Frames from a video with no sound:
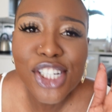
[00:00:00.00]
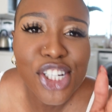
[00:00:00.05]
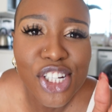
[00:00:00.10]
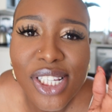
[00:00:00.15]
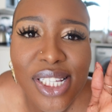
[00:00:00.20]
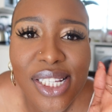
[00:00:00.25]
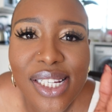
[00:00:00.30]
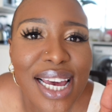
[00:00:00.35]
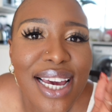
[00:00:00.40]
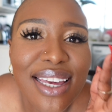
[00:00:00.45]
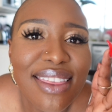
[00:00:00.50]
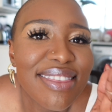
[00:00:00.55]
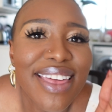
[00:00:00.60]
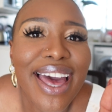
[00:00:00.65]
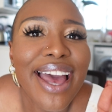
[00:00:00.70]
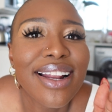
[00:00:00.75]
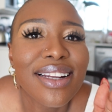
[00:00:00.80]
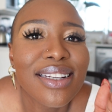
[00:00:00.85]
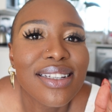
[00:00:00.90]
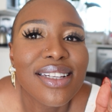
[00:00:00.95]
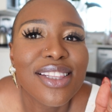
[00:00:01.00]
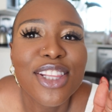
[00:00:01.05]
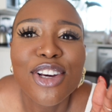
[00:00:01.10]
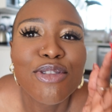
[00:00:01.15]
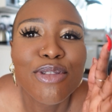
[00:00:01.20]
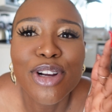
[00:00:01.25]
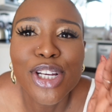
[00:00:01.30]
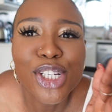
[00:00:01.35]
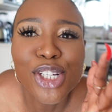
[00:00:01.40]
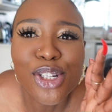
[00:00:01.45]
just like that, the
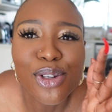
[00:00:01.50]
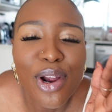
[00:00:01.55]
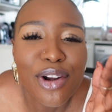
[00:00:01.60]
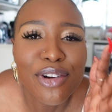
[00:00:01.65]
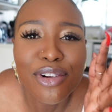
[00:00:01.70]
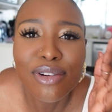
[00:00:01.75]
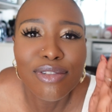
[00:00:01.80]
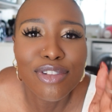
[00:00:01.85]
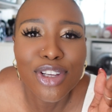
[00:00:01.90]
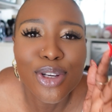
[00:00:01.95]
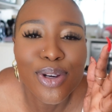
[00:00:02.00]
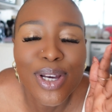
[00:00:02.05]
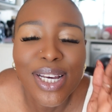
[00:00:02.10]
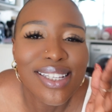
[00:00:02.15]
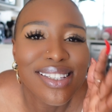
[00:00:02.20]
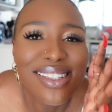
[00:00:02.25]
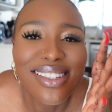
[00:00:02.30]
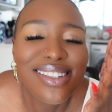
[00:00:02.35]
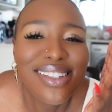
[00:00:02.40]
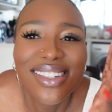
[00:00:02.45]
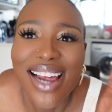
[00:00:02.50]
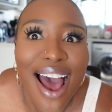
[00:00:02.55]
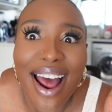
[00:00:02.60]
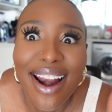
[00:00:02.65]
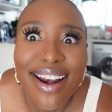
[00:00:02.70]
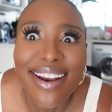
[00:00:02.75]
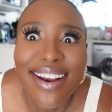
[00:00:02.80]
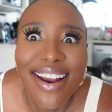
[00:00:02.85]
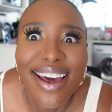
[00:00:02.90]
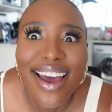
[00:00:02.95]
restaurant review is
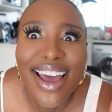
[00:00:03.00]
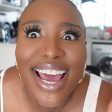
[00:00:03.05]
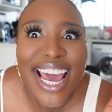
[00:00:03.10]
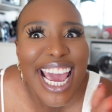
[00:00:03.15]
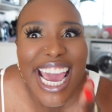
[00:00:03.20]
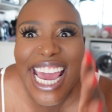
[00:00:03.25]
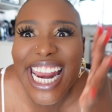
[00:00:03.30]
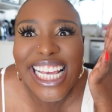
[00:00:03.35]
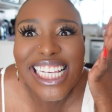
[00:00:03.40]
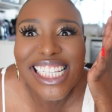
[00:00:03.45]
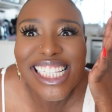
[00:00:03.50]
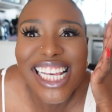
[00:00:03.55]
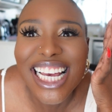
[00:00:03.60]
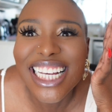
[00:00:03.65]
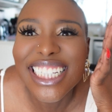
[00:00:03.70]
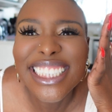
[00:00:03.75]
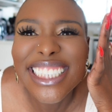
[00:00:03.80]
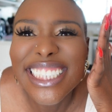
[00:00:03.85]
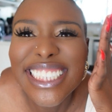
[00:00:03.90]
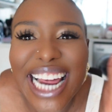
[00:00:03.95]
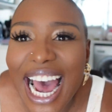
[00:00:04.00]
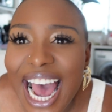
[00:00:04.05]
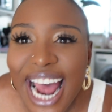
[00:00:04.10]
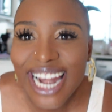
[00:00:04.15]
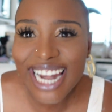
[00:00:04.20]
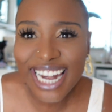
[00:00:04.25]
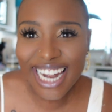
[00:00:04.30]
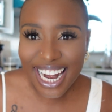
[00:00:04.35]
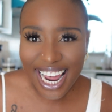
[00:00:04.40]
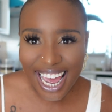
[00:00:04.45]
done. It is
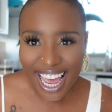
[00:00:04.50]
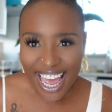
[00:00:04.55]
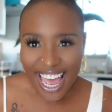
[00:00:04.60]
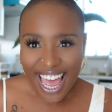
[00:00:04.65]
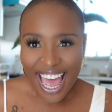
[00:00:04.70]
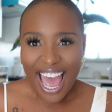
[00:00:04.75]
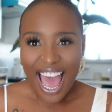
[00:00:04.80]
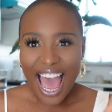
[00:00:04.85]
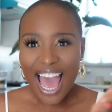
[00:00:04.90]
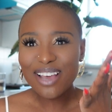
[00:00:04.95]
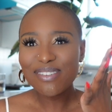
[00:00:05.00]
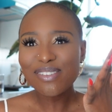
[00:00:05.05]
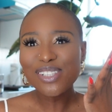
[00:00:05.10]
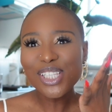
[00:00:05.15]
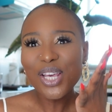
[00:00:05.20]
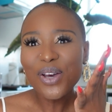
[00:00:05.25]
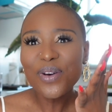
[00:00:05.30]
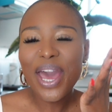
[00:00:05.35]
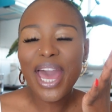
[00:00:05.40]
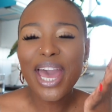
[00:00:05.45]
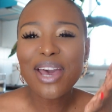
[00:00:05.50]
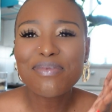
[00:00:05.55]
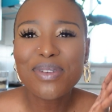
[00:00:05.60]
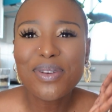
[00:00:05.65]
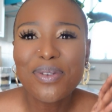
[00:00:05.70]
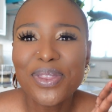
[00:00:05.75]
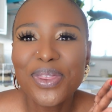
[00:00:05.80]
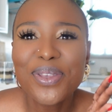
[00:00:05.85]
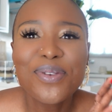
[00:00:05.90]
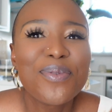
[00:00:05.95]
done. I'm so happy
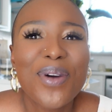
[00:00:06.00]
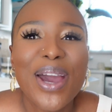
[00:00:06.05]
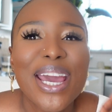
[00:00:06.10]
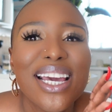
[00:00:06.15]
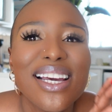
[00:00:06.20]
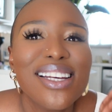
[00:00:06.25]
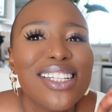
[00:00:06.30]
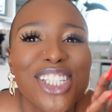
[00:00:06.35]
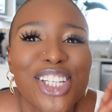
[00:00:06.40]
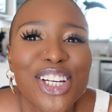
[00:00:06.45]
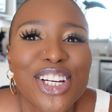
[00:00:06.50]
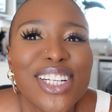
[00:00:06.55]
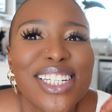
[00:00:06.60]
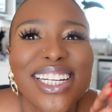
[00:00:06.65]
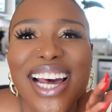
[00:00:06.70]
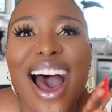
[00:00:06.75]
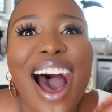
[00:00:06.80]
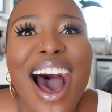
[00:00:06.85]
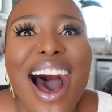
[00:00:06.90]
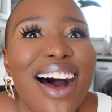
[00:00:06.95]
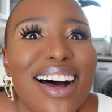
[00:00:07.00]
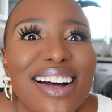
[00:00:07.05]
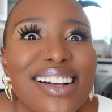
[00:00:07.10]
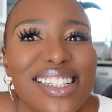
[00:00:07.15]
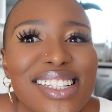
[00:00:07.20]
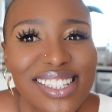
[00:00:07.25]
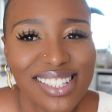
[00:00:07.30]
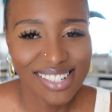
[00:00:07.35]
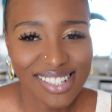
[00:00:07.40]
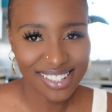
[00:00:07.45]
with the way it turned
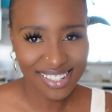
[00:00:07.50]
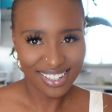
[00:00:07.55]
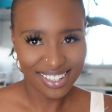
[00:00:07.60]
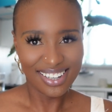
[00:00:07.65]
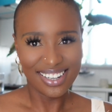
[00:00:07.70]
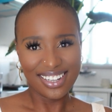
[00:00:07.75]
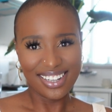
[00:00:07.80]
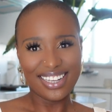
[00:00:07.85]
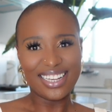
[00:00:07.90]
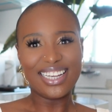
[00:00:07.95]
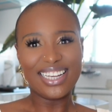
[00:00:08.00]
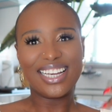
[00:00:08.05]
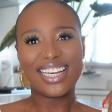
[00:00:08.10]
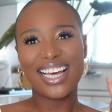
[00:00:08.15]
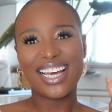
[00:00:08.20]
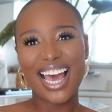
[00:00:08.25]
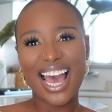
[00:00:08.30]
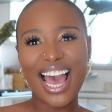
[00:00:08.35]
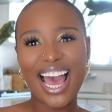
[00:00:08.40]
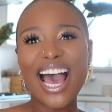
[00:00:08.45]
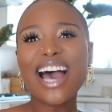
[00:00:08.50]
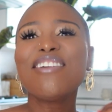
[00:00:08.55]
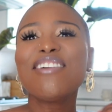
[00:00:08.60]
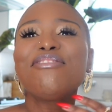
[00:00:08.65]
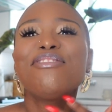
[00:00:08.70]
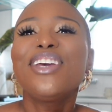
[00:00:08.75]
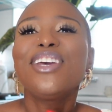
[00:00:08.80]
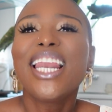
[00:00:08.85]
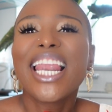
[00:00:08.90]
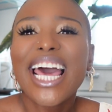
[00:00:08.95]
out. I
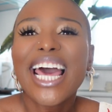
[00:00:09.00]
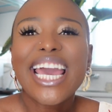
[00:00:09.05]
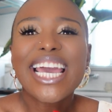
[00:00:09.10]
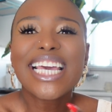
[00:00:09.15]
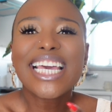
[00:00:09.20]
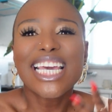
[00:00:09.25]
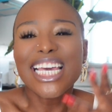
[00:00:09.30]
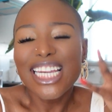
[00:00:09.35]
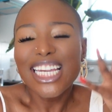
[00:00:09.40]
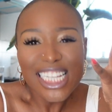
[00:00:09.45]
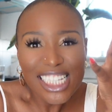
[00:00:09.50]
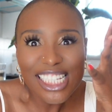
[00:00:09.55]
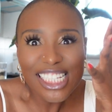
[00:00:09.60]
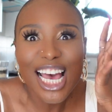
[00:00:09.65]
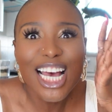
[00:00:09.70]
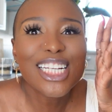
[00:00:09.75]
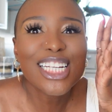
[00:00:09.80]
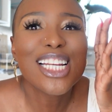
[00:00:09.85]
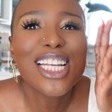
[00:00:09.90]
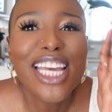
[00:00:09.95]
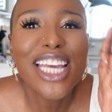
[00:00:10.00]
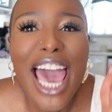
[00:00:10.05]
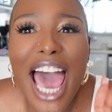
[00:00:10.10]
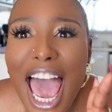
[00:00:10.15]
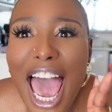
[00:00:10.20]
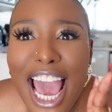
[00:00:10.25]
feel like it is, yay!